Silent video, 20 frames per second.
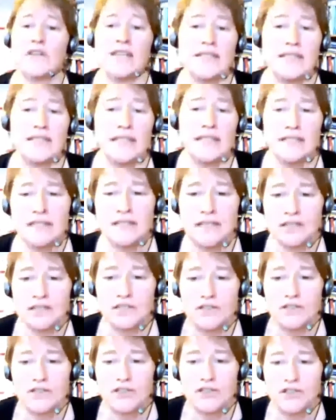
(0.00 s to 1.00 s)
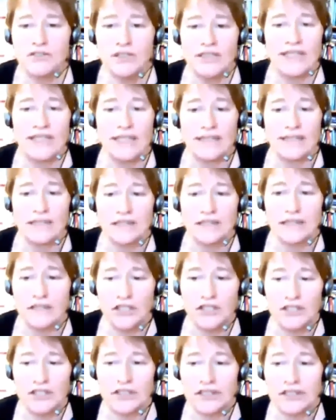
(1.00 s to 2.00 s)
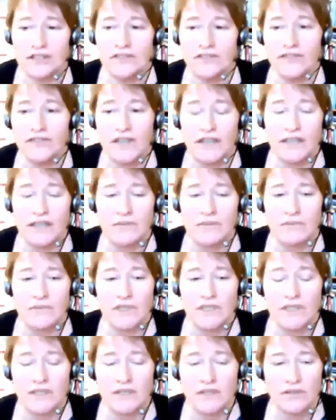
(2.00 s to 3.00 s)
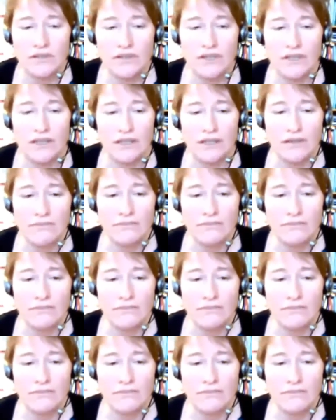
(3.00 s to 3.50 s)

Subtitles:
So as an international student-led initiative, this